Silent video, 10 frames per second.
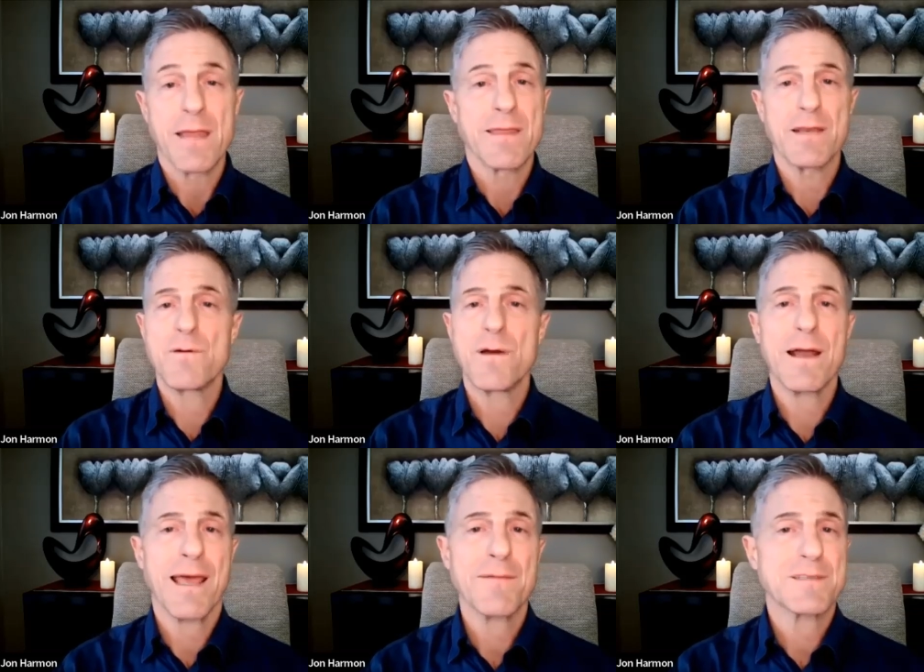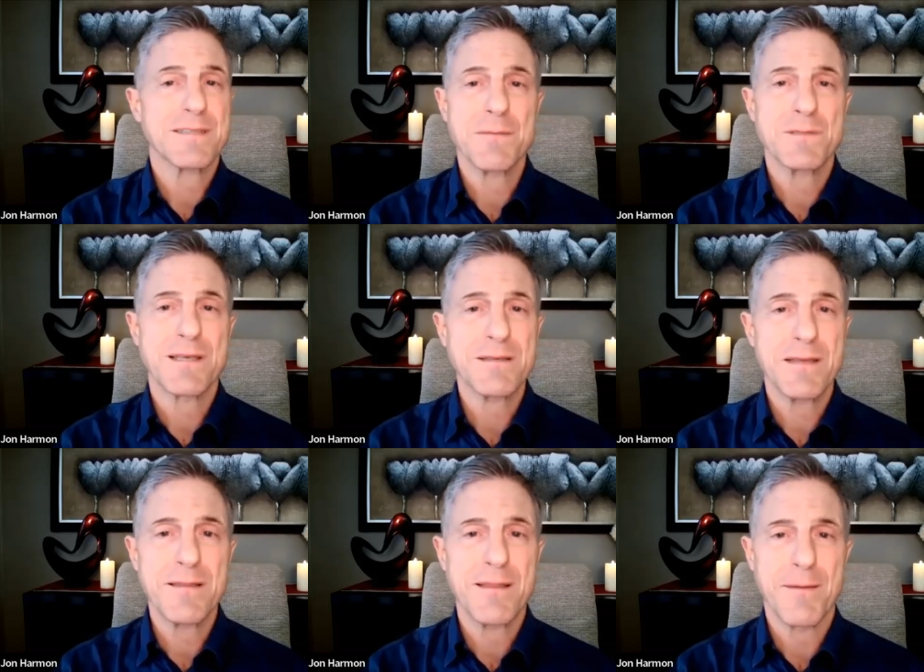They do not have stem cells
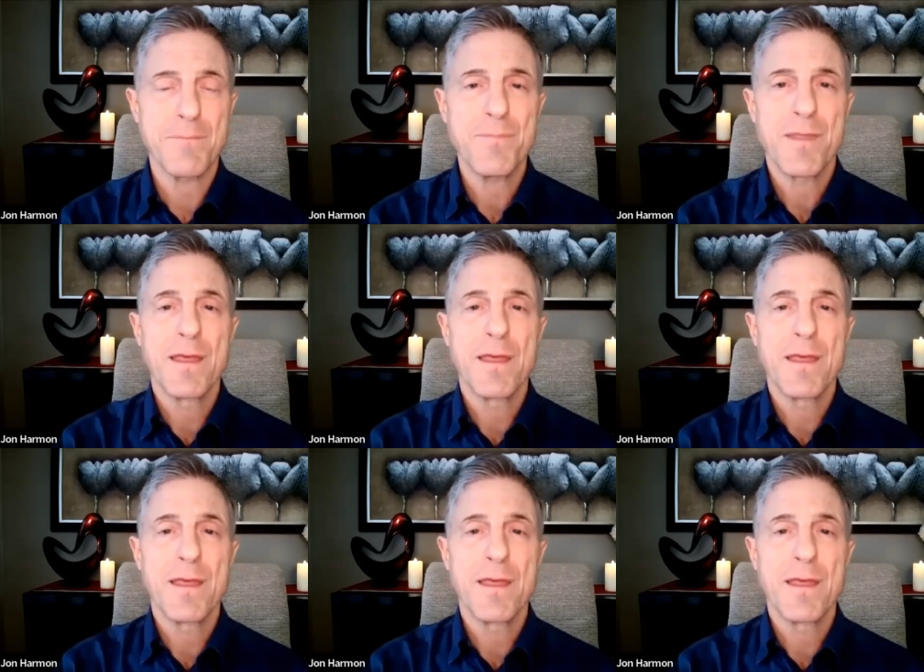in them.